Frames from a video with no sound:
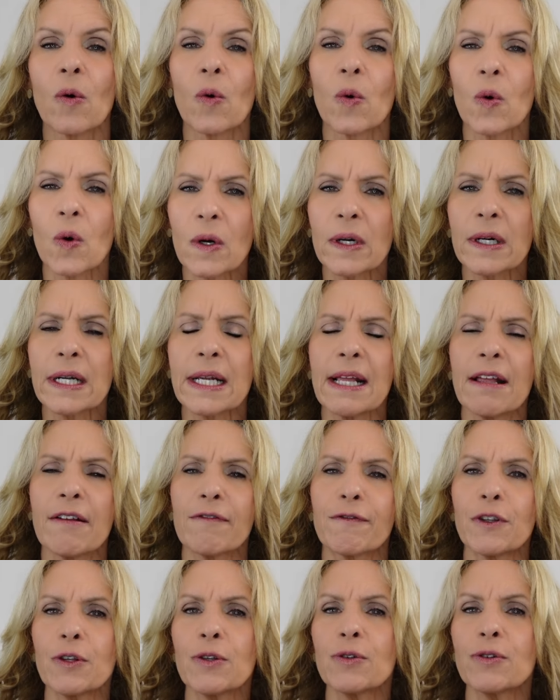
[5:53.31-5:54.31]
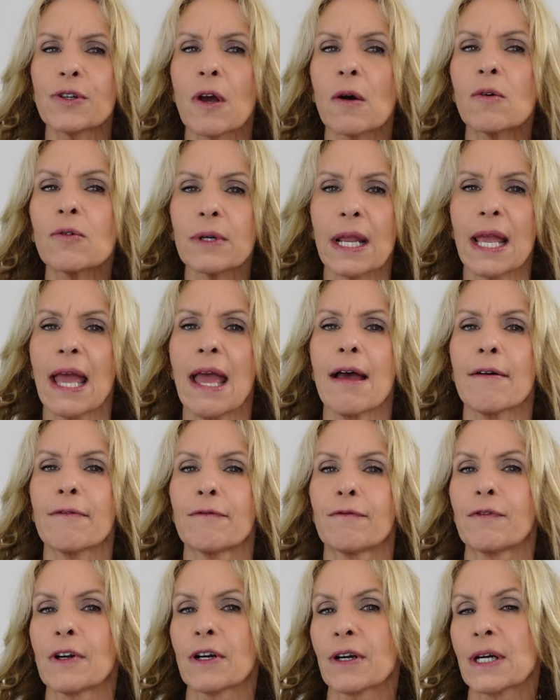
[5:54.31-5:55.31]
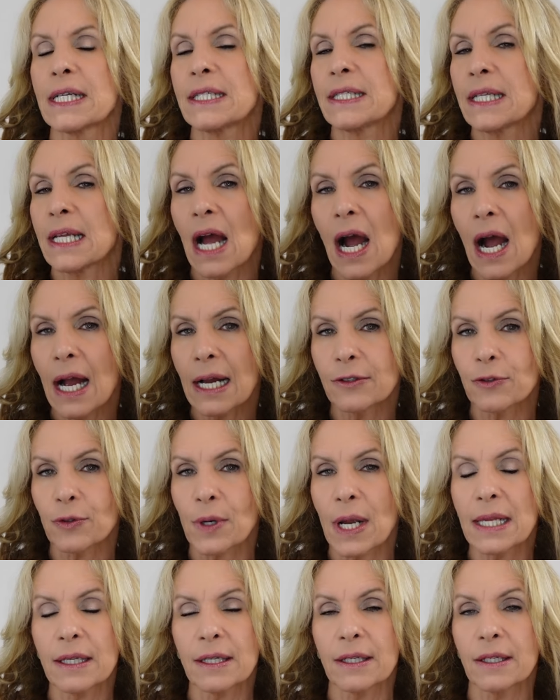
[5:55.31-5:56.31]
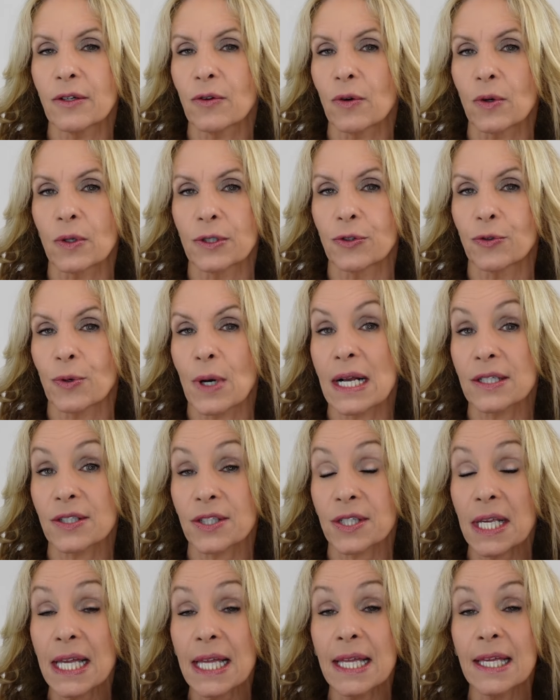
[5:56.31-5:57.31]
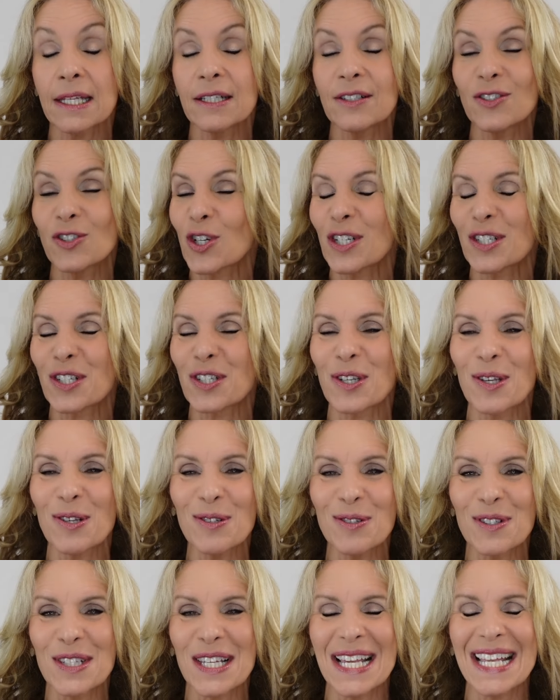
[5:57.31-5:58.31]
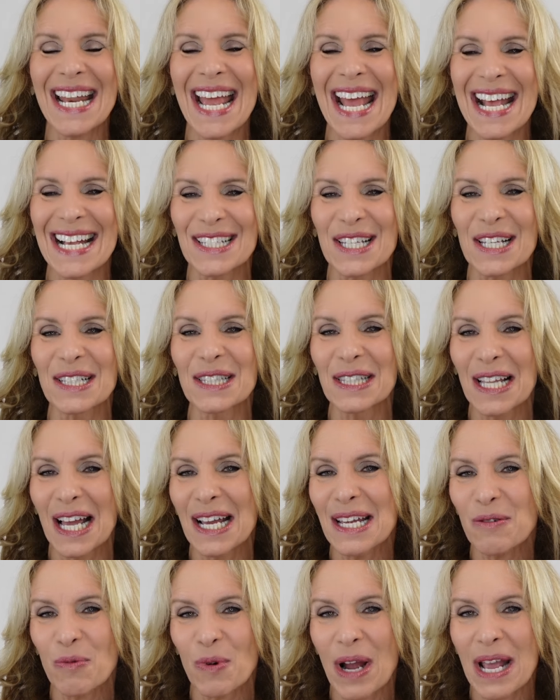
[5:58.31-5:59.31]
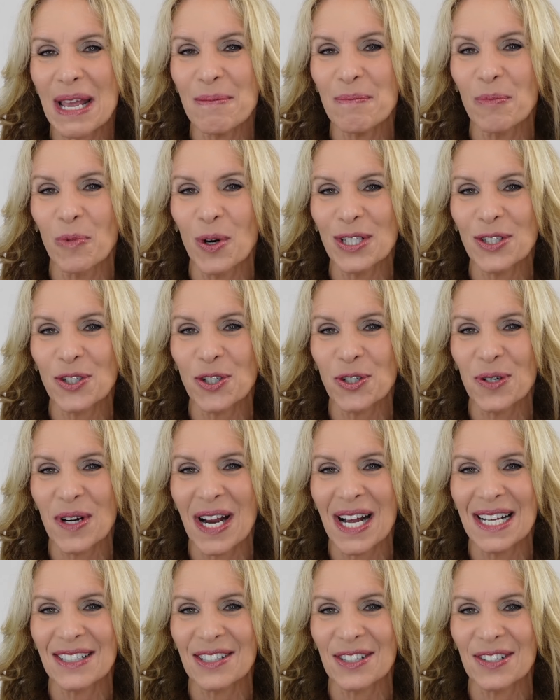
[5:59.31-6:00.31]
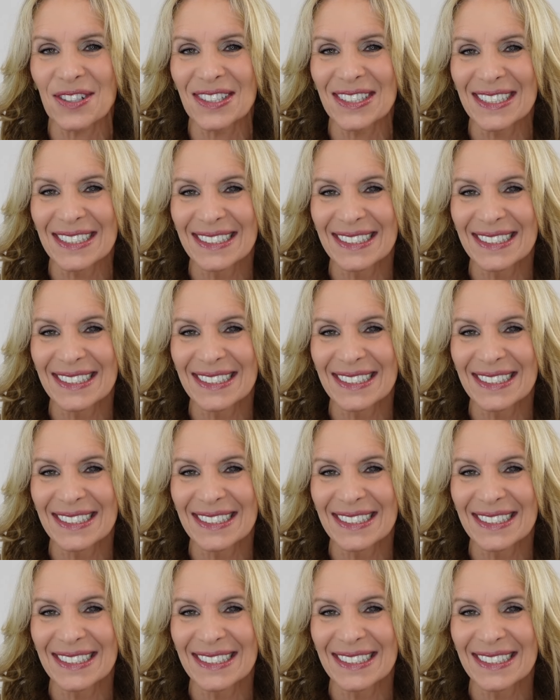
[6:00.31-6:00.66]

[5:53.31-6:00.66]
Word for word: Or if you don't have very dehydrated or dry skin, just use it as a lightweight moisturizer.